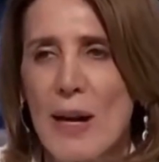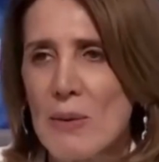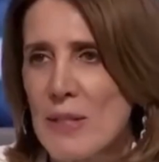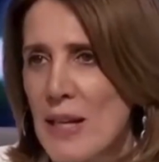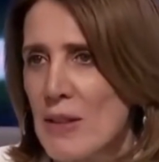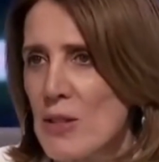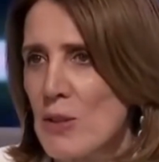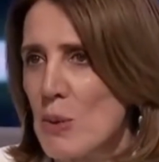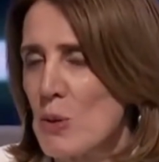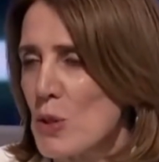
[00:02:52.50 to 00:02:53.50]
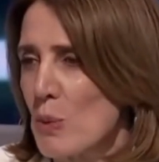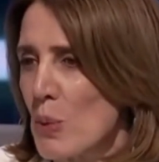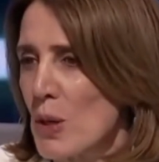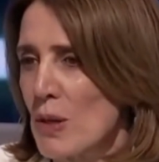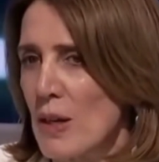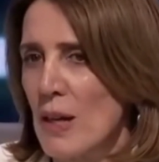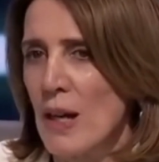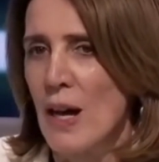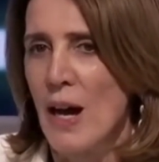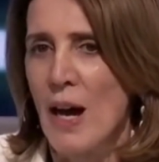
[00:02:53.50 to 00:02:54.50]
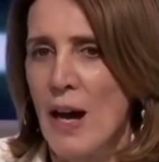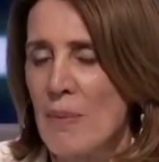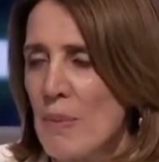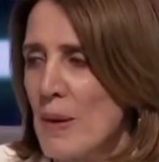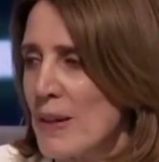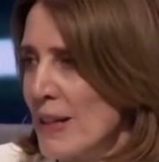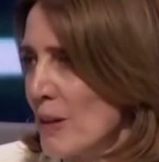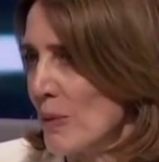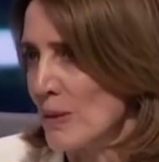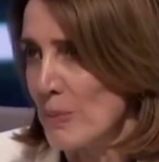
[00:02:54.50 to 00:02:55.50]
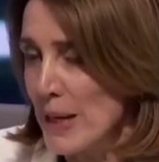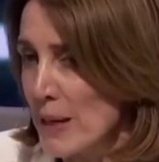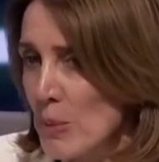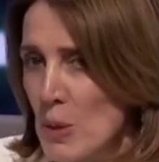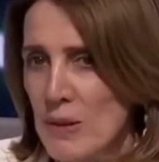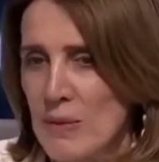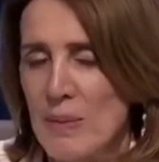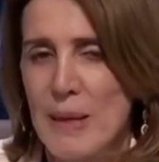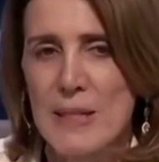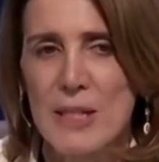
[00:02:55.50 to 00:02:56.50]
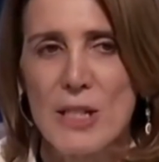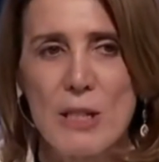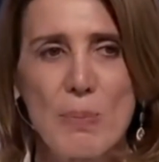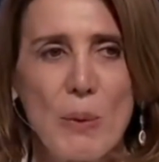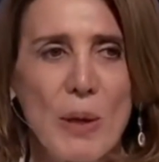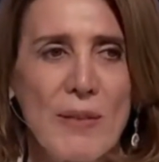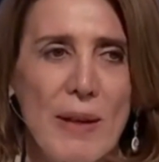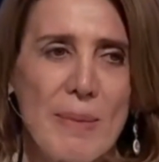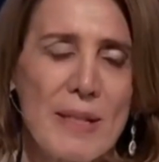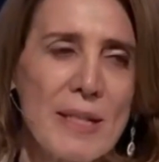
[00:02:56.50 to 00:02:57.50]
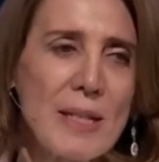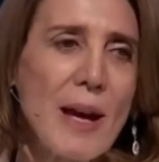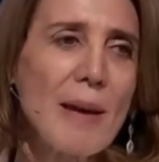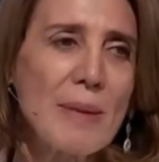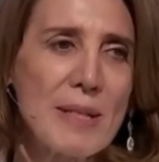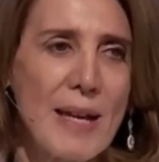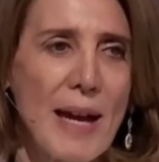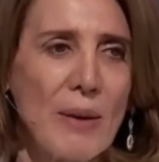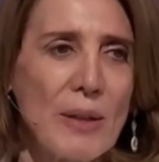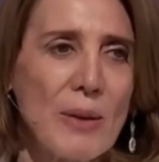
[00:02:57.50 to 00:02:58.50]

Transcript: So I would say the two most important there are many important messages, but one of them is the time is now.